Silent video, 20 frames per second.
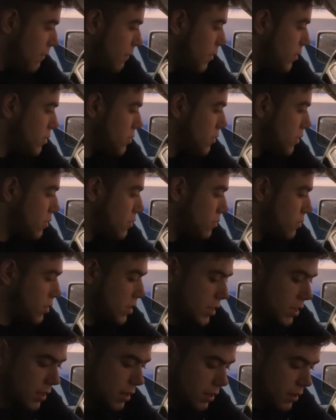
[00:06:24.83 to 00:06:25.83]
push it right through
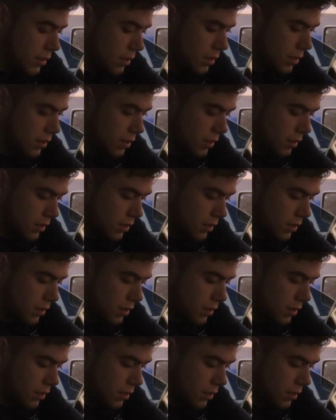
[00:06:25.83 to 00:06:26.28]
here,